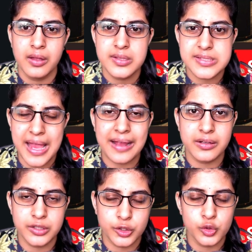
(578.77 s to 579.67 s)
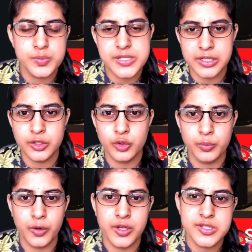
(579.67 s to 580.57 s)
staggered cubes and
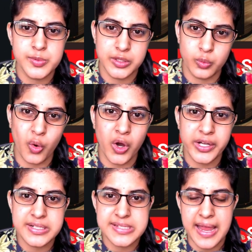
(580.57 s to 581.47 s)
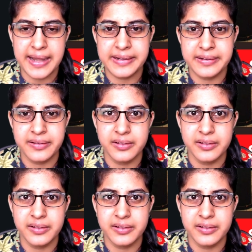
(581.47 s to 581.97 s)
cuboids with voids and